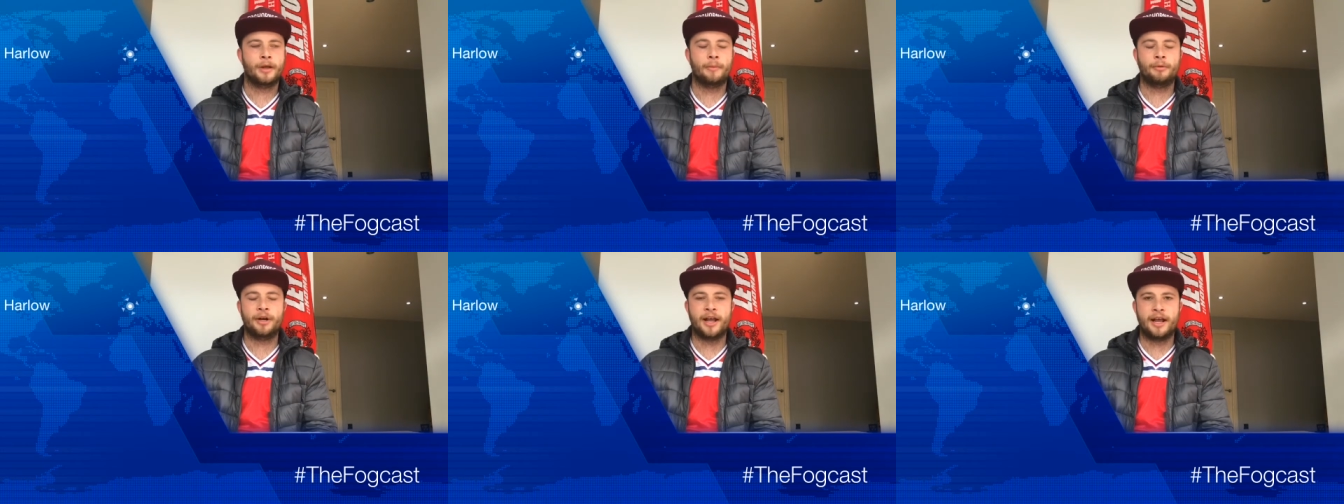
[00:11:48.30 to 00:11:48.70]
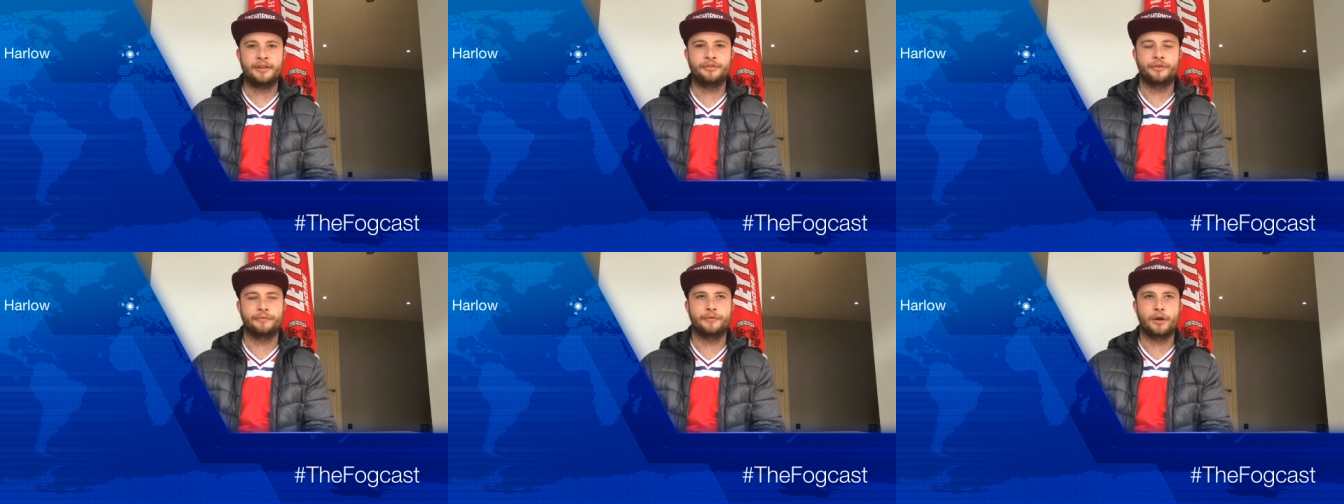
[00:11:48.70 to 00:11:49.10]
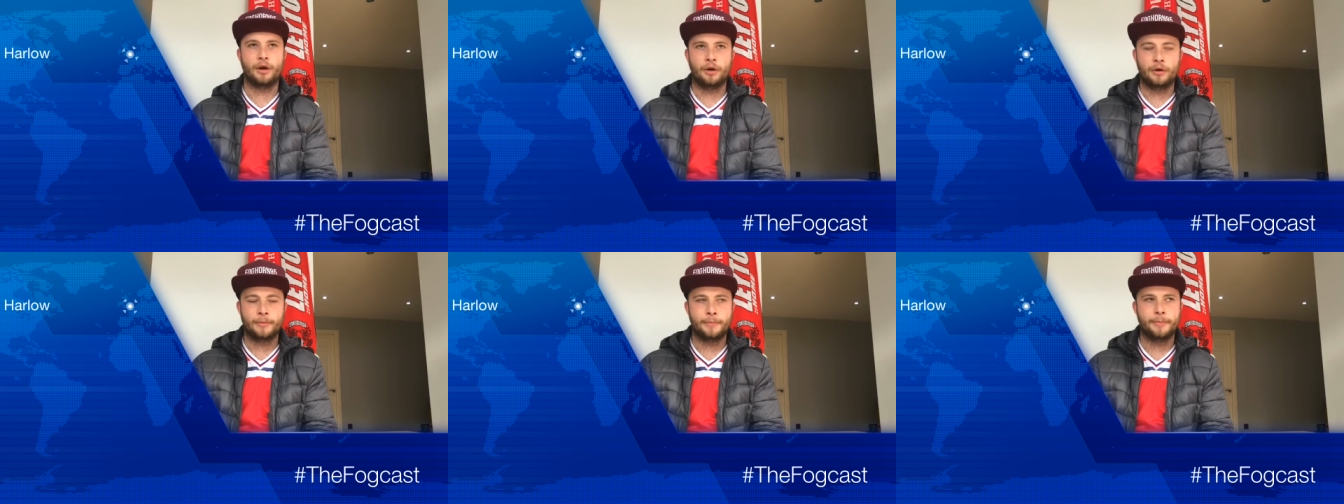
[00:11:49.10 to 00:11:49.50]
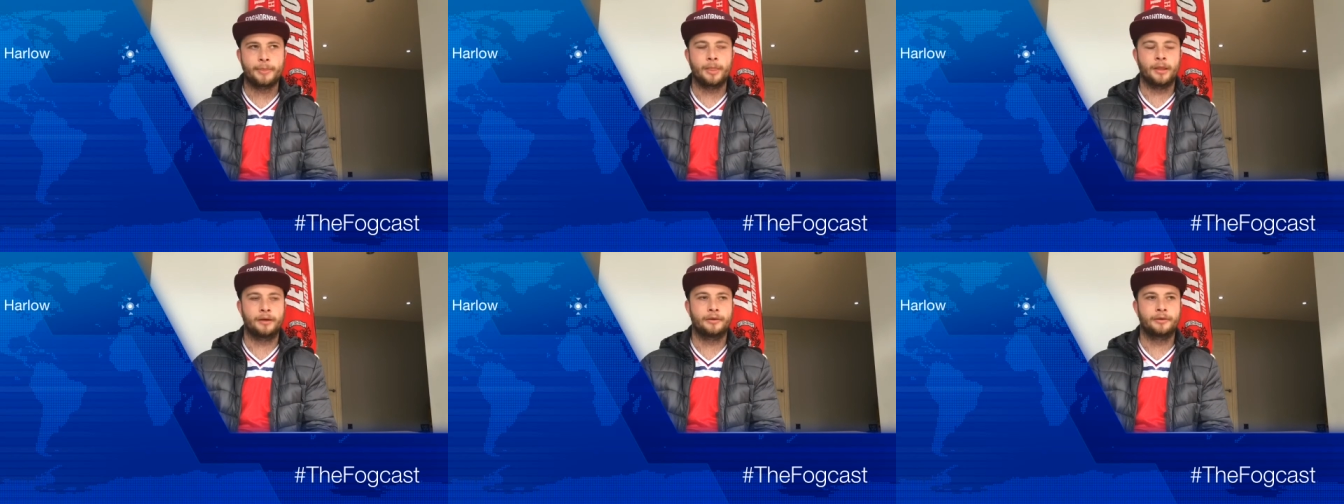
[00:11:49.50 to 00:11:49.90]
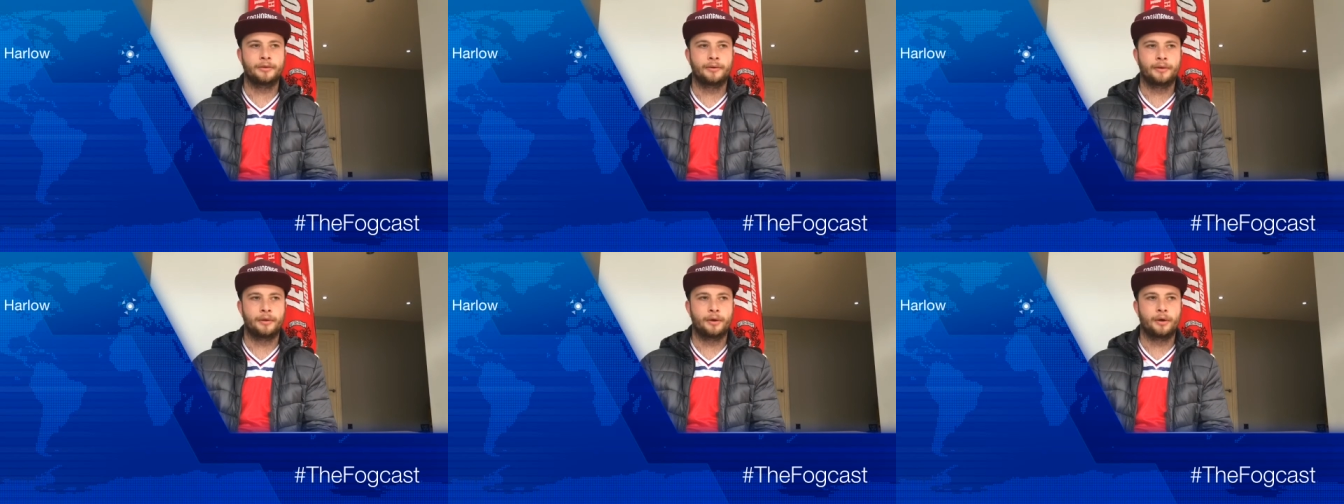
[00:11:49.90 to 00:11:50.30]
I'm going to end the vlog
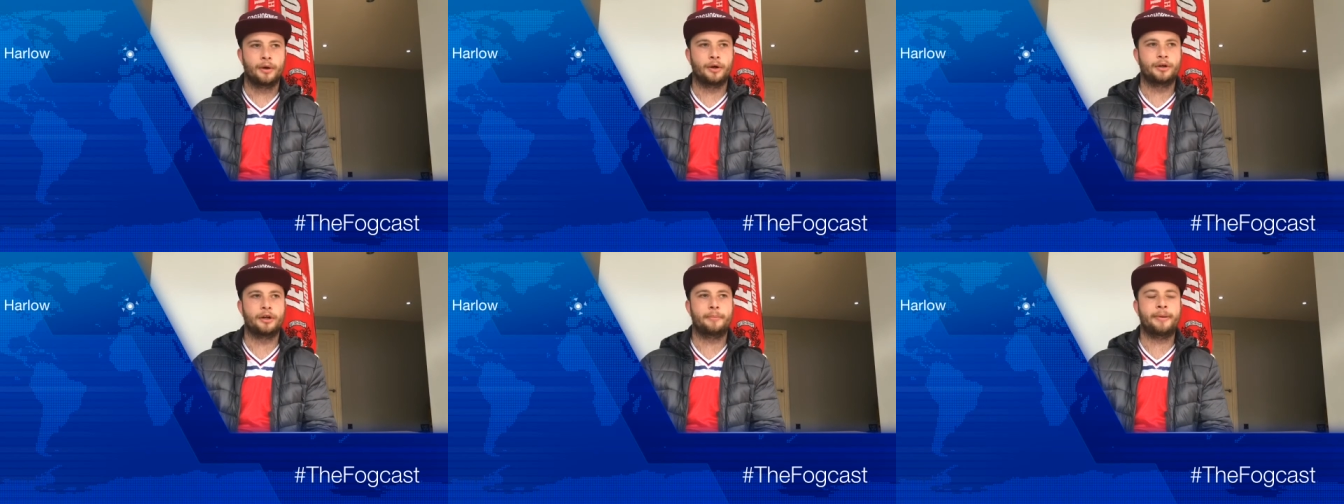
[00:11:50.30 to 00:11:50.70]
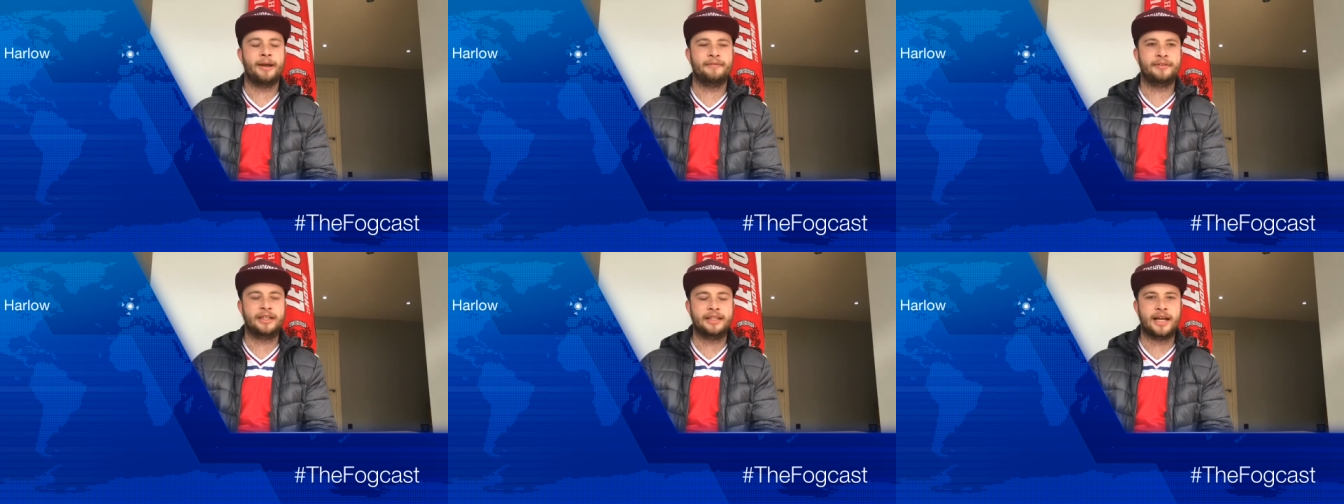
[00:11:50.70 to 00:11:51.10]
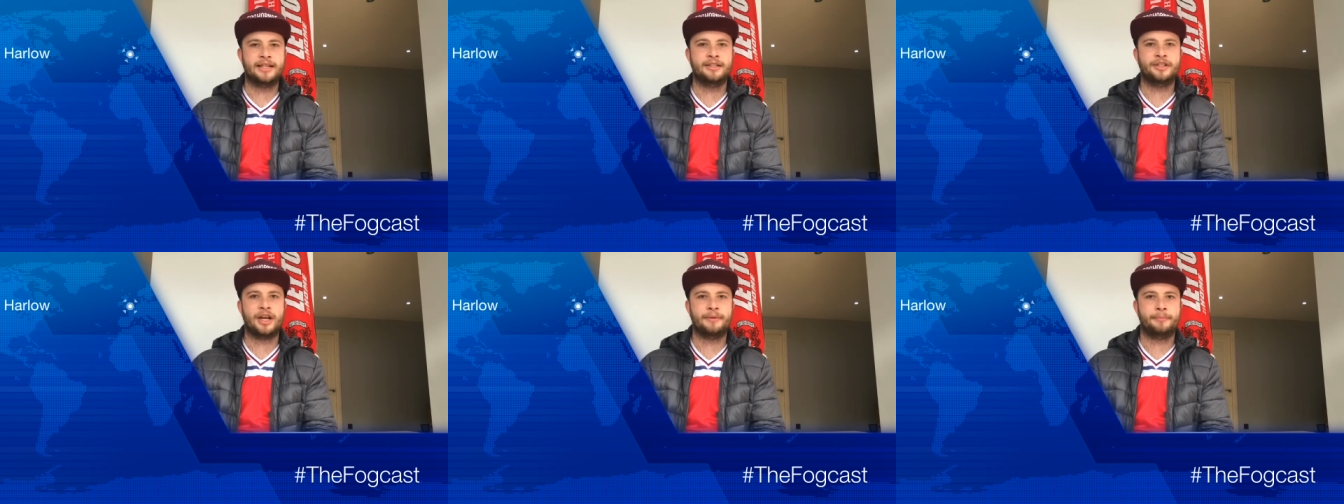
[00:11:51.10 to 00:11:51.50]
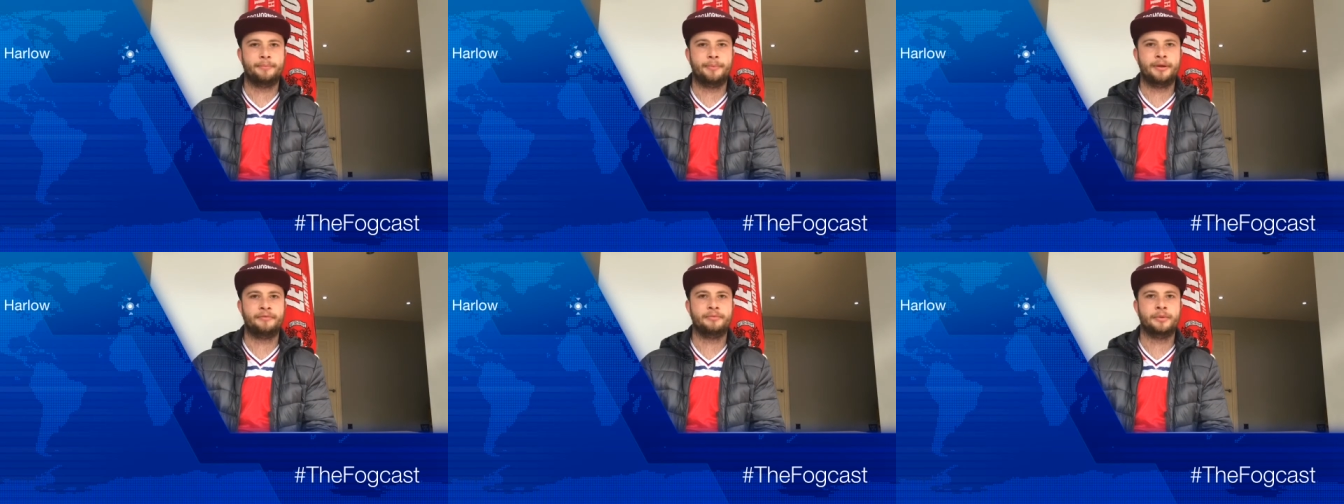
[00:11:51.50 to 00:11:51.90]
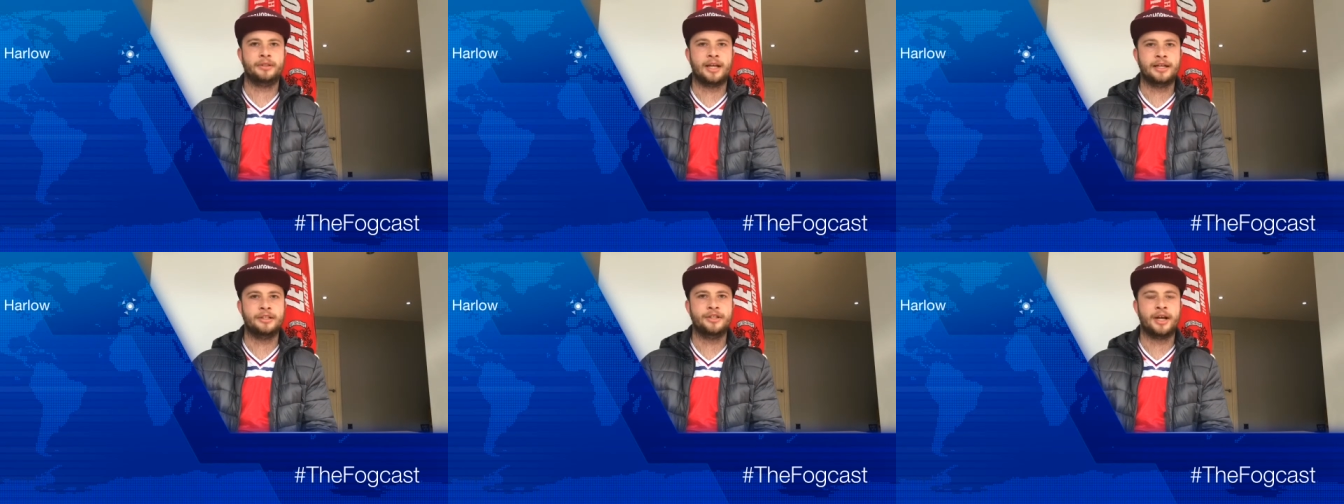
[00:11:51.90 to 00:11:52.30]
on a bit of
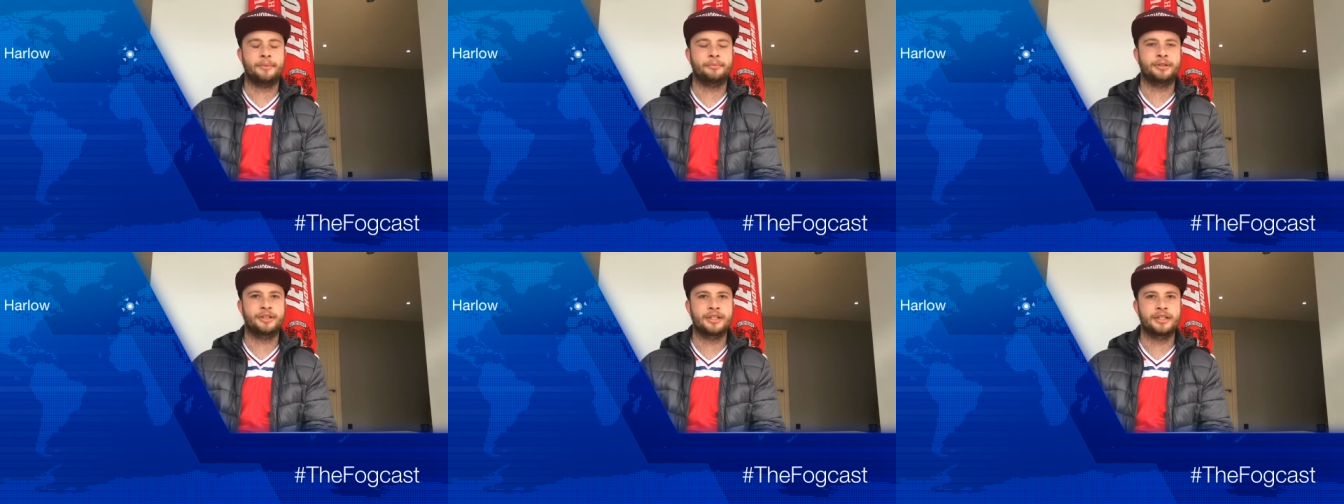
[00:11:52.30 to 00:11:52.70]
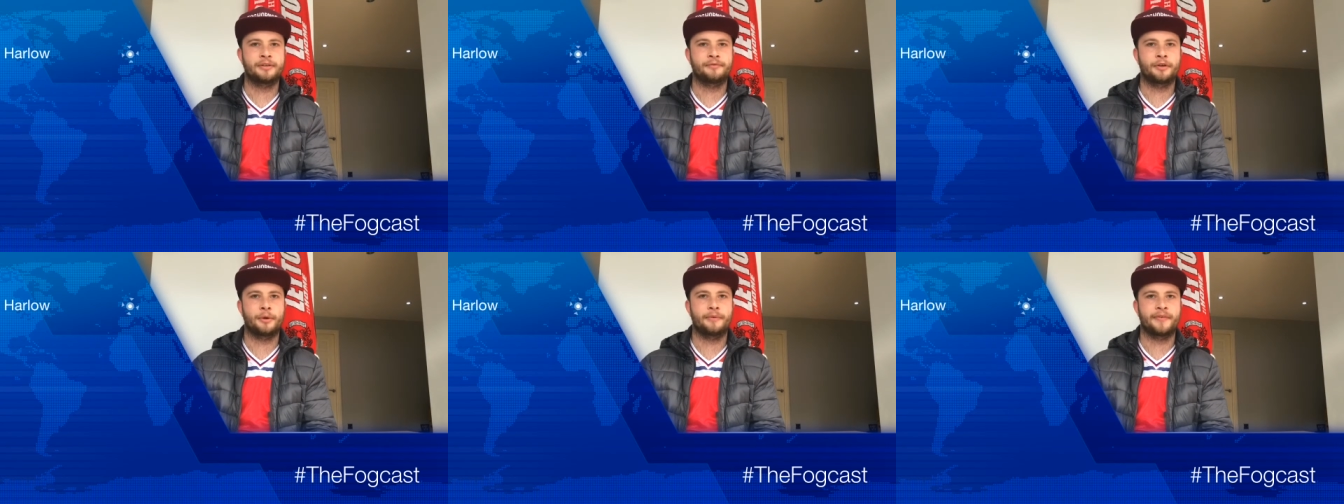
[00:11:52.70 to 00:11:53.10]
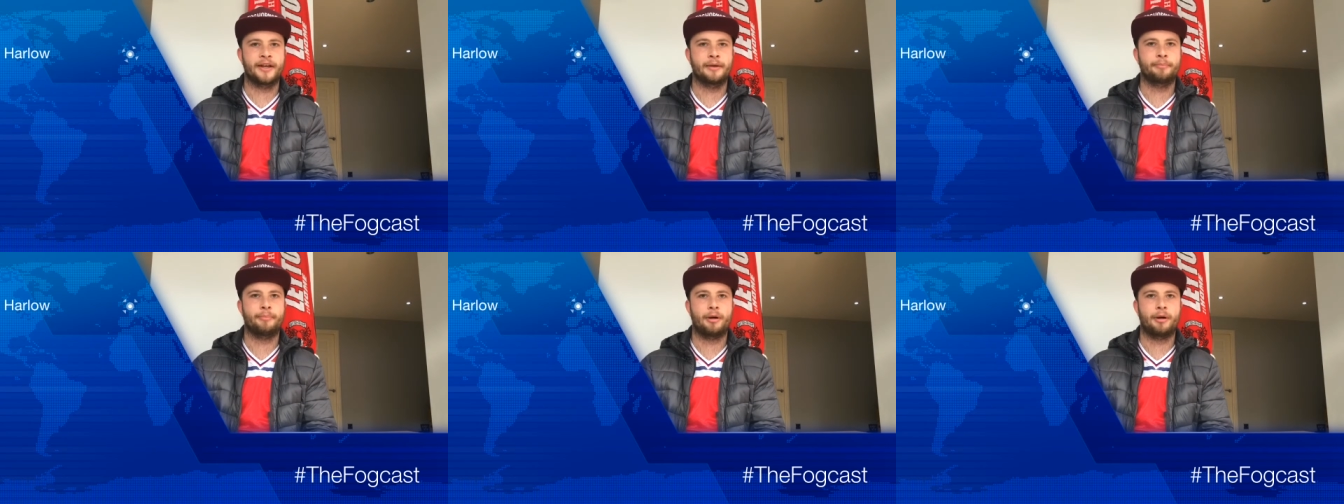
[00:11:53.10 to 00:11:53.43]
Danny Chapman's interview with Ian